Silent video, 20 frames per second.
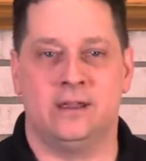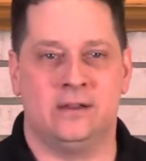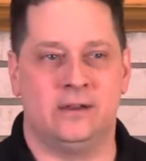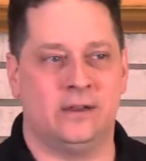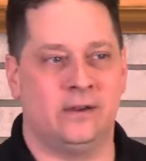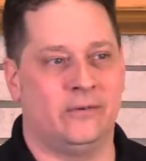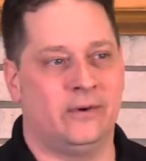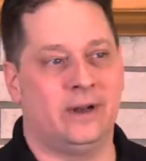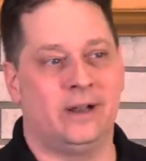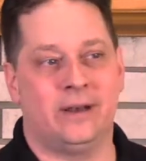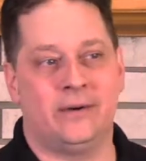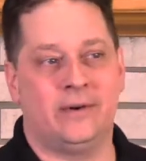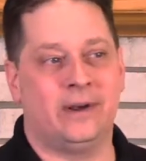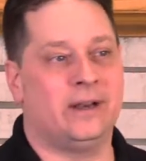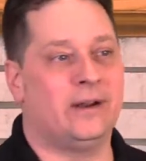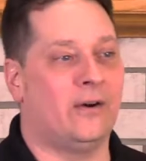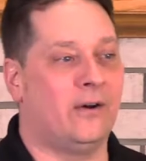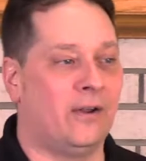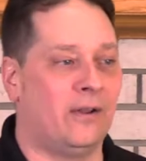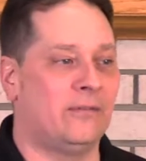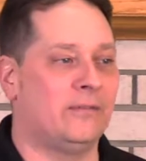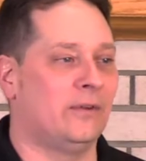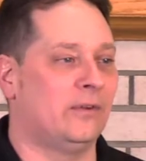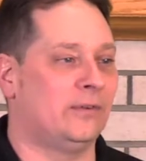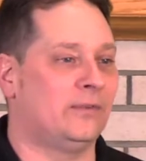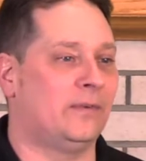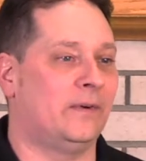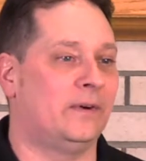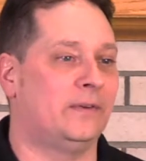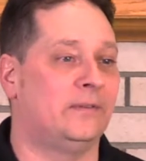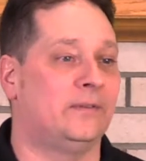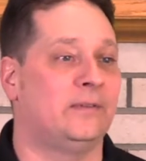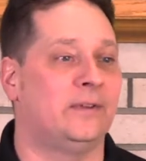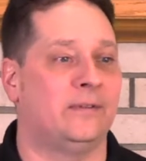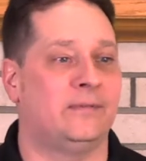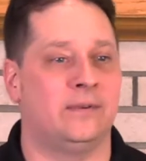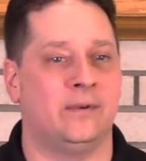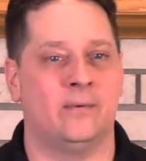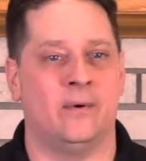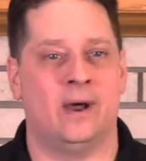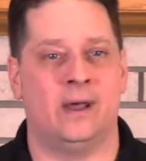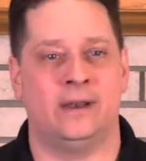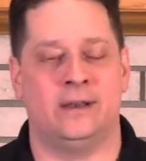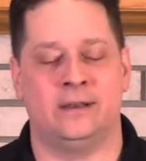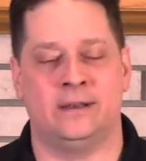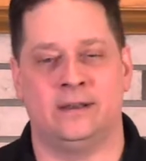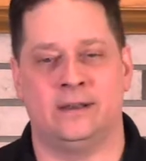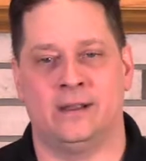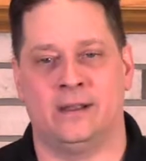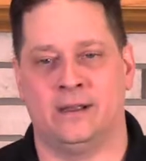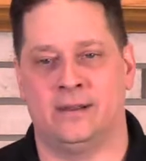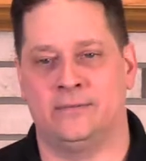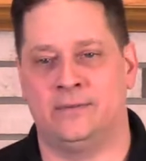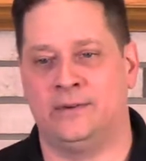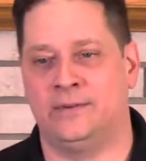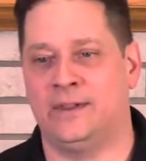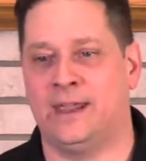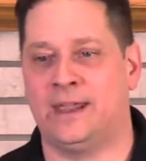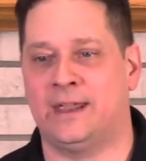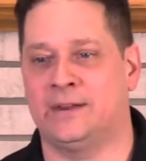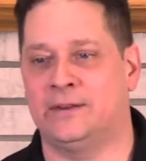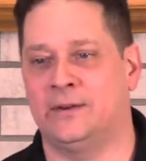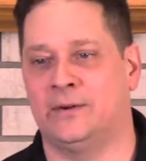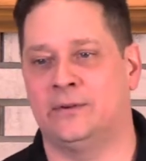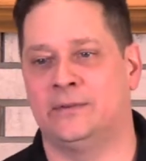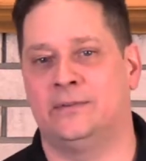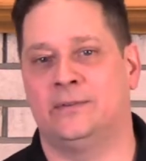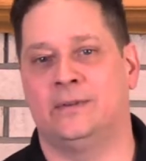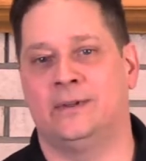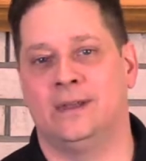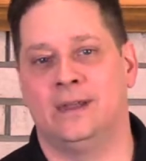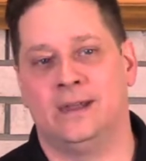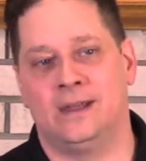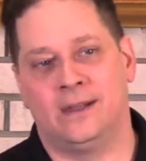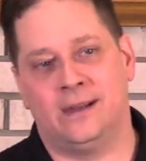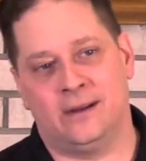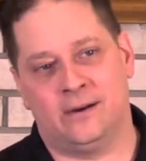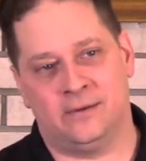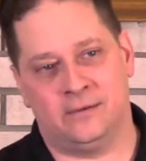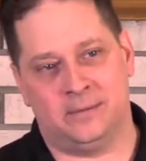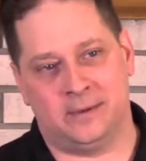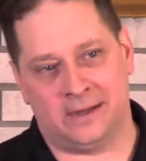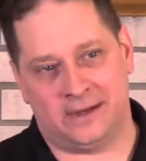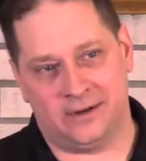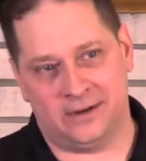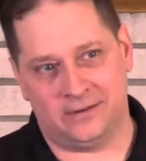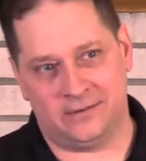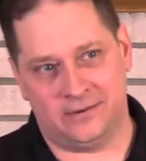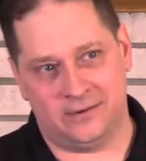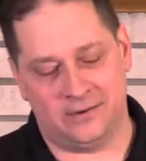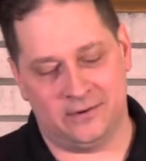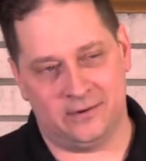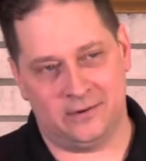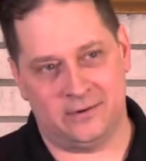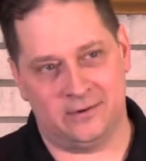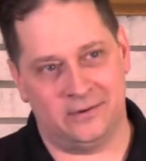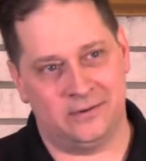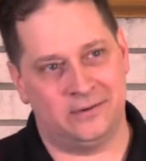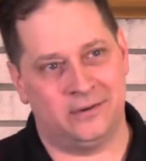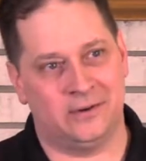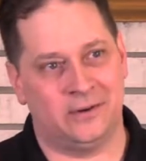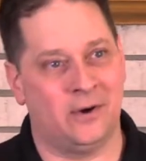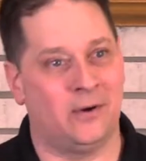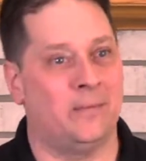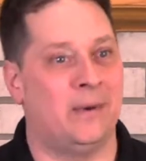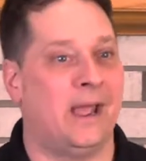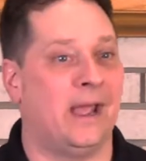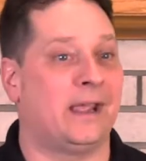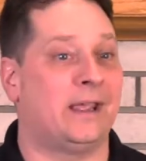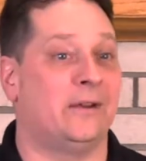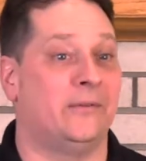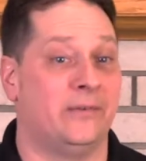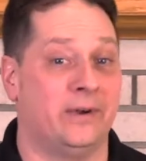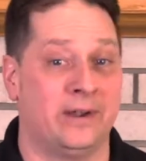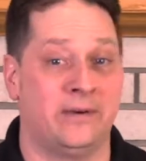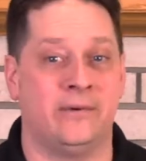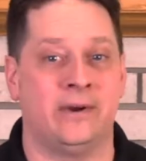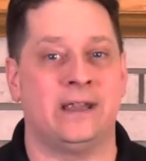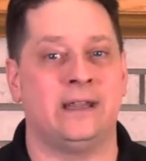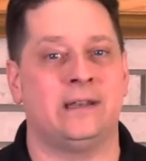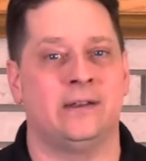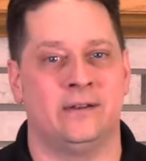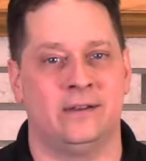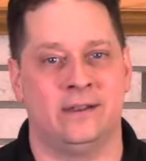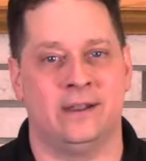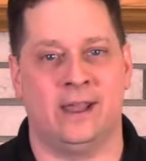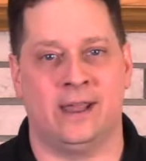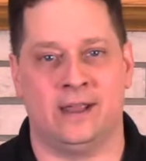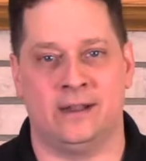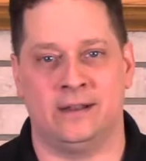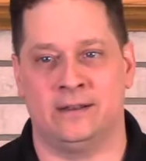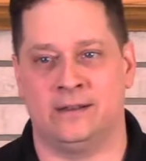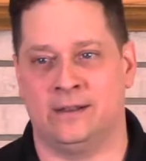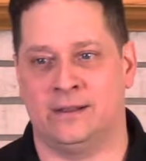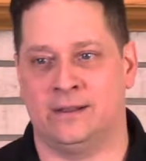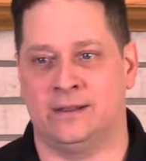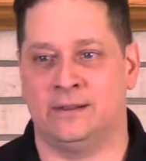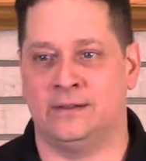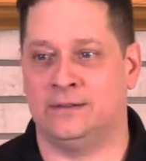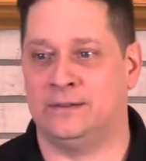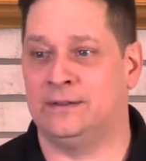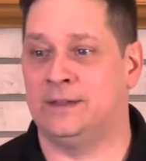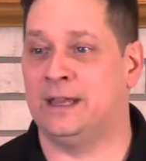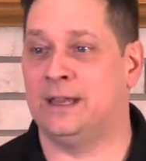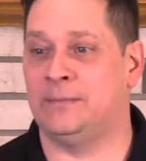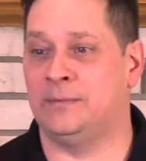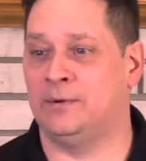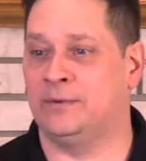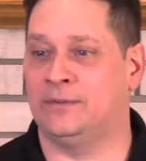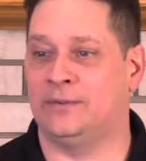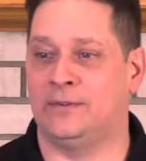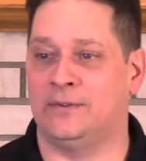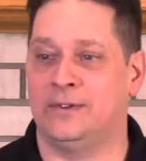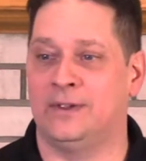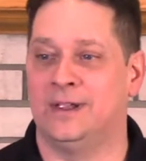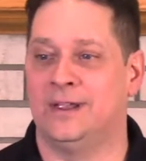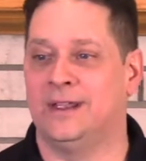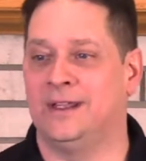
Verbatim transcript: You can really read all of those verses if you want, and if you're taking notes, it would be good to, to go back and reread that, the, Hebrews, the,